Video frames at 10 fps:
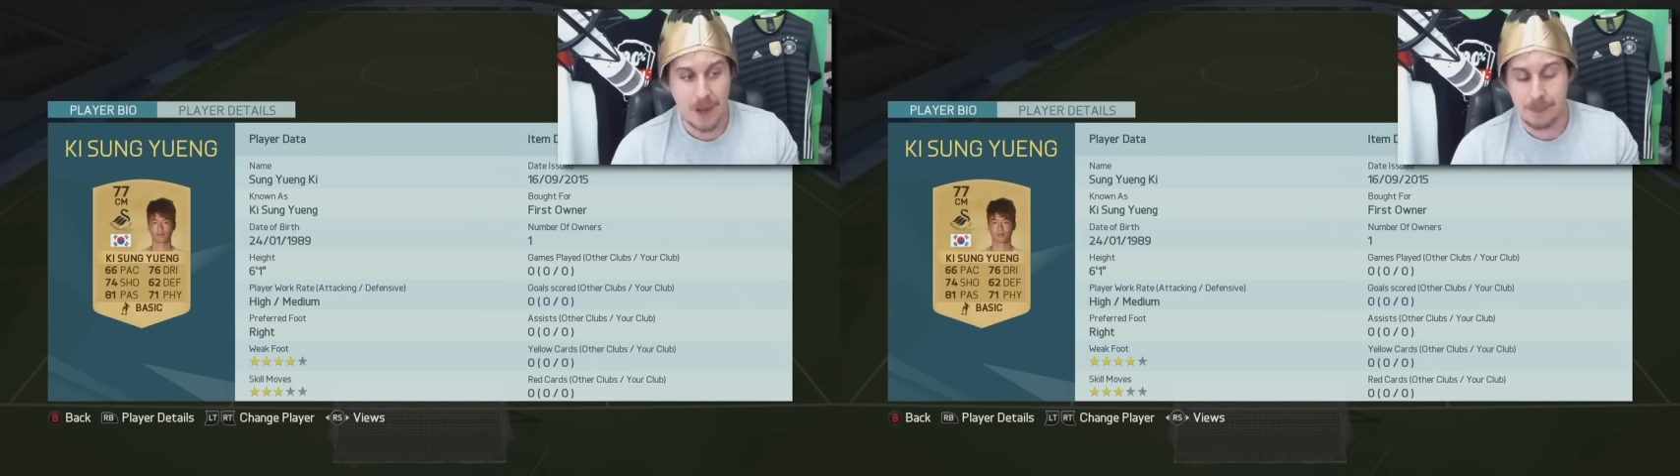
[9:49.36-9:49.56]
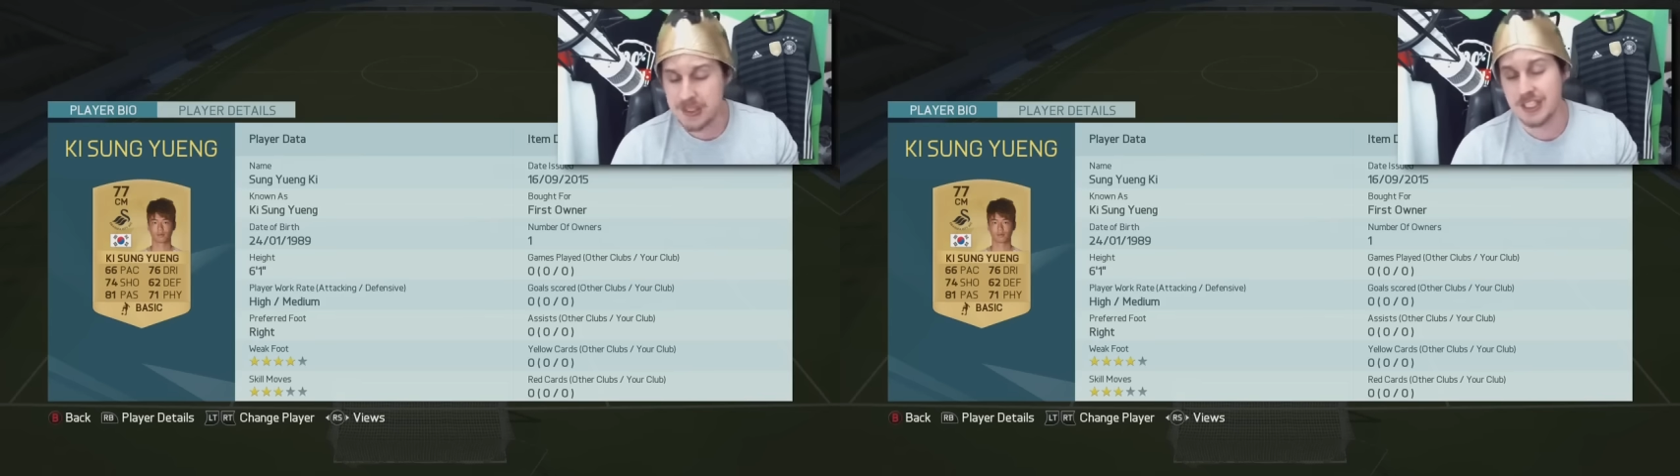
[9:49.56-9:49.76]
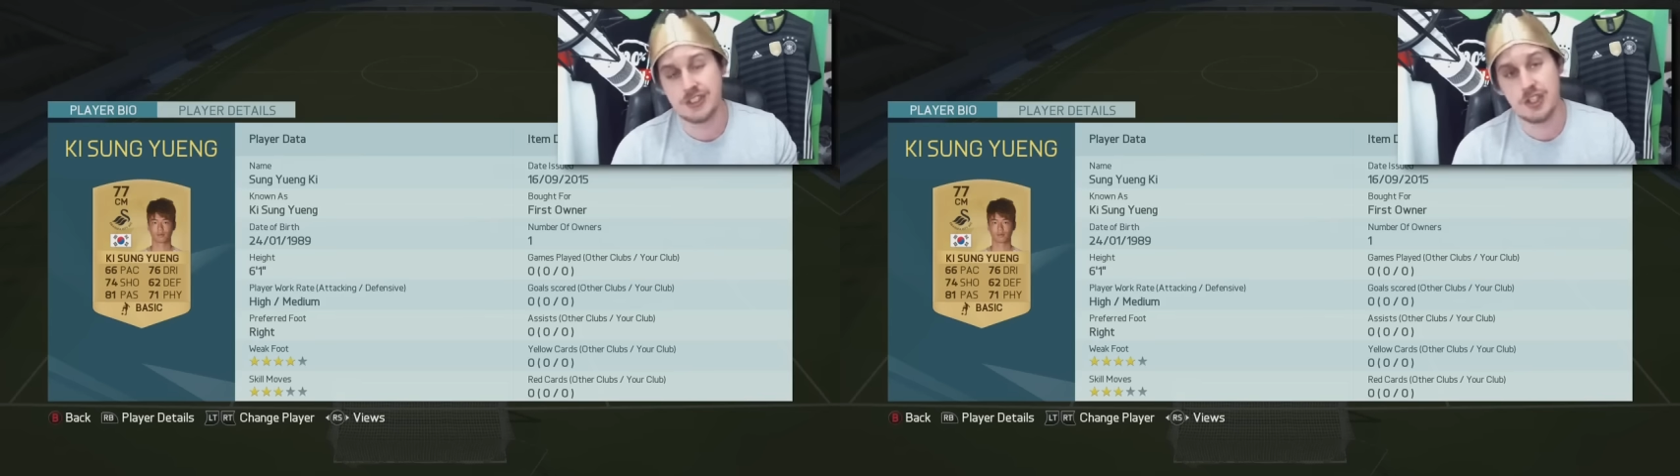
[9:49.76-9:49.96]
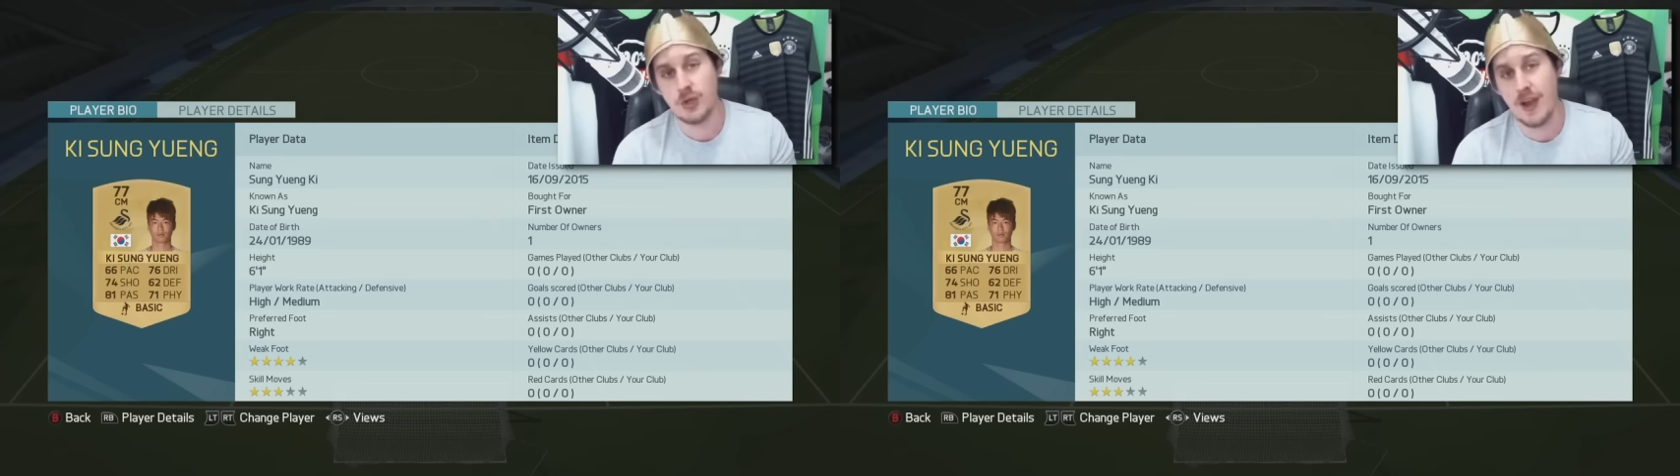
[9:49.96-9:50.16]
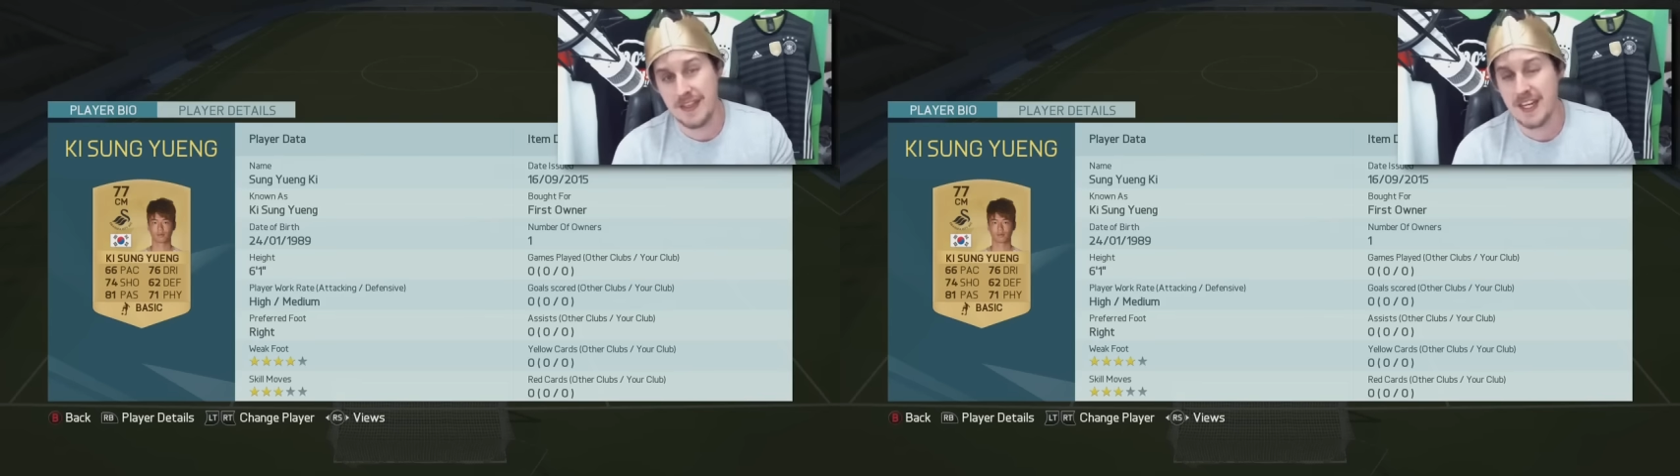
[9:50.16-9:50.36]
a plus
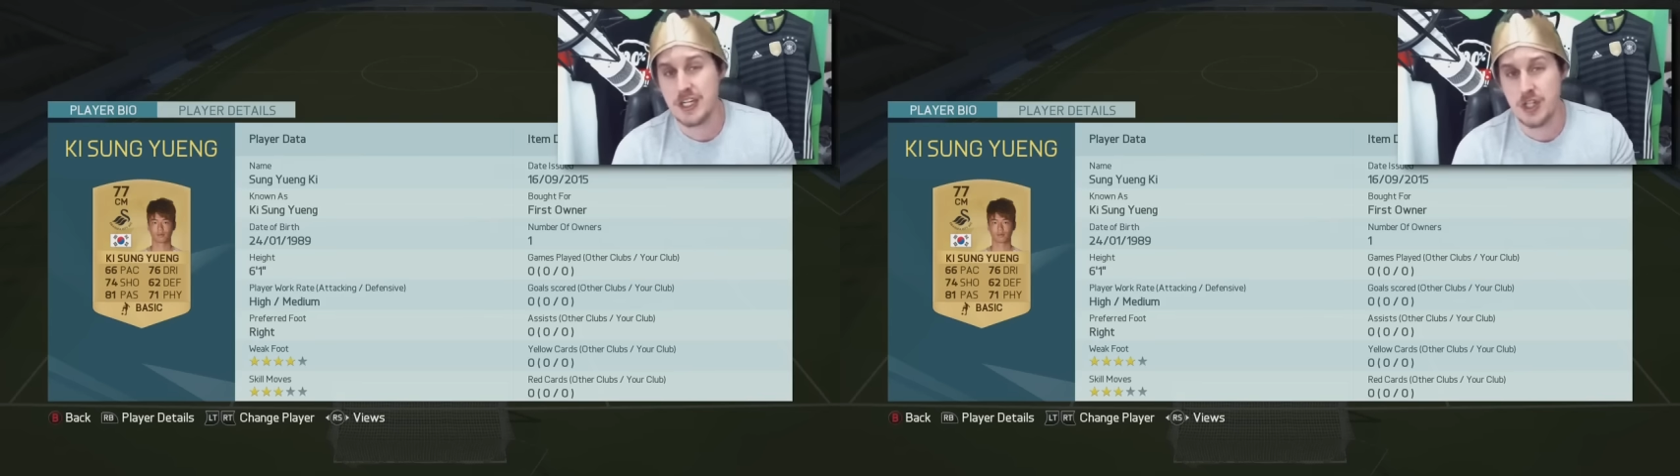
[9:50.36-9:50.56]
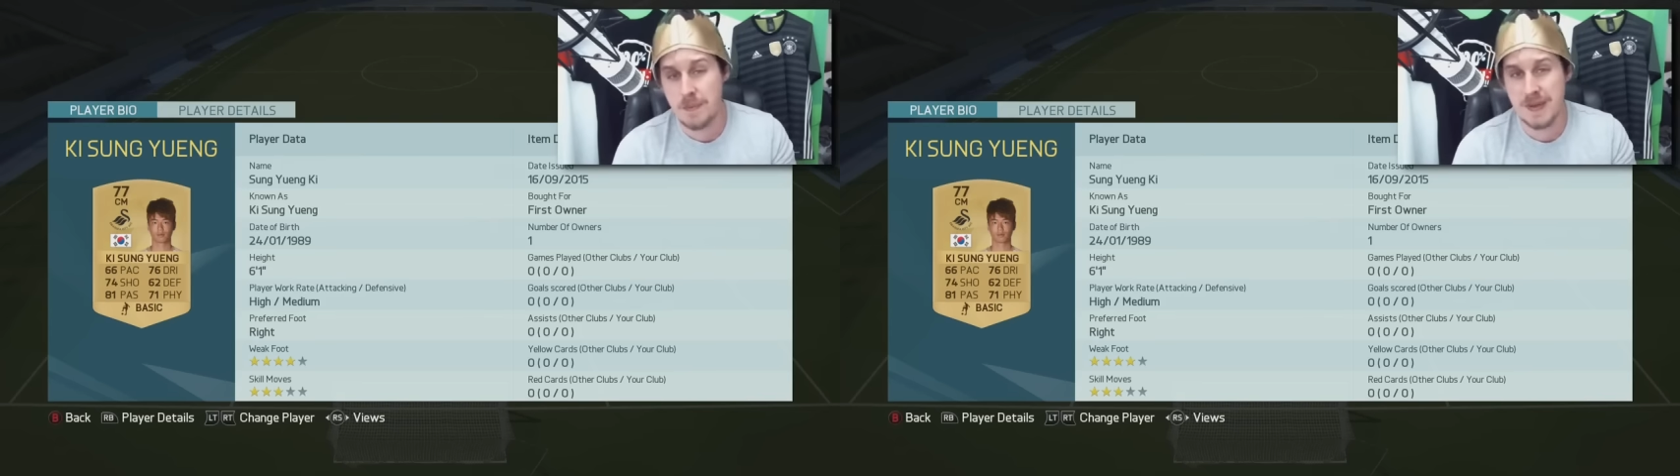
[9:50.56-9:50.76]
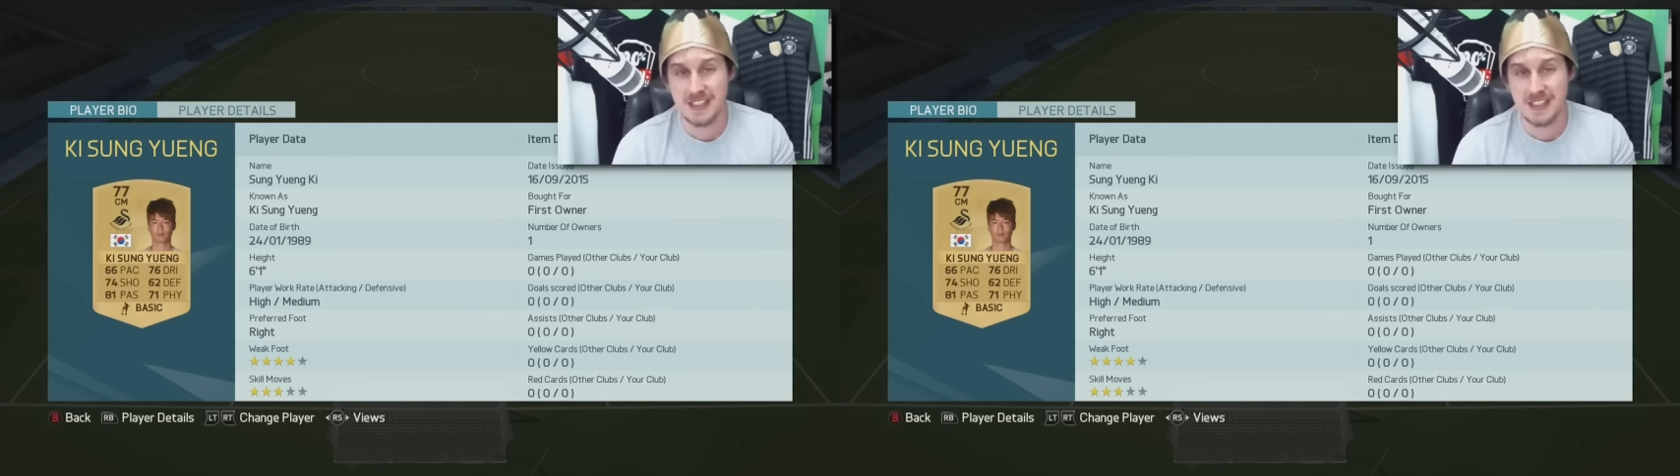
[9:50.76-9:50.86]
two. I think he should